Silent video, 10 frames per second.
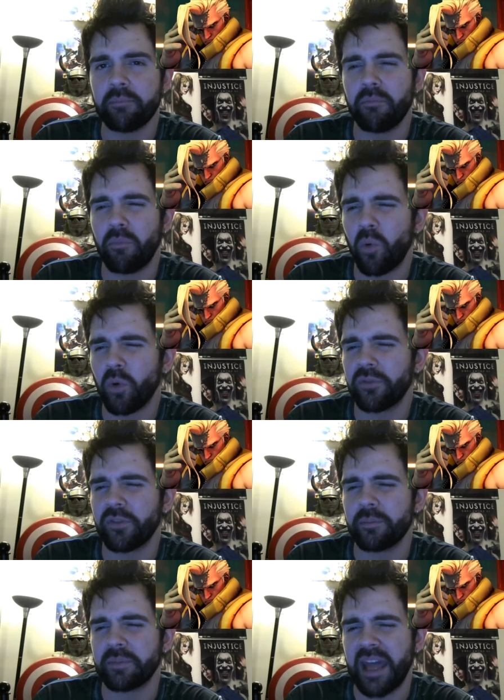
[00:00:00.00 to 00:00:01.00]
more
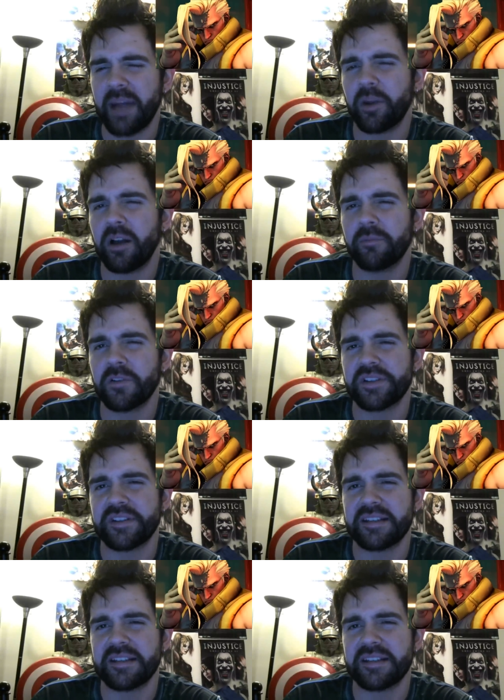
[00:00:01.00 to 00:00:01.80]
from Capcom vs.